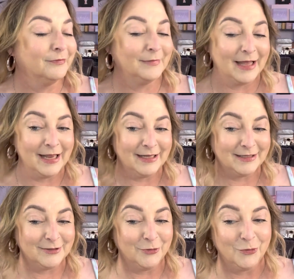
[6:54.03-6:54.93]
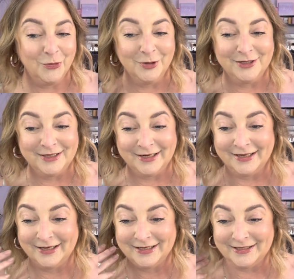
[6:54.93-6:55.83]
That is
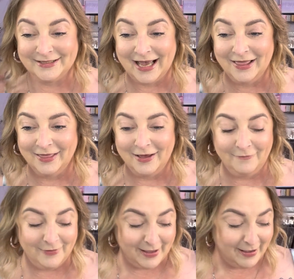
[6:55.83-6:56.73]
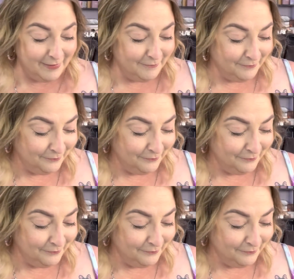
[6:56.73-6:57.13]
gorgeous. I love that.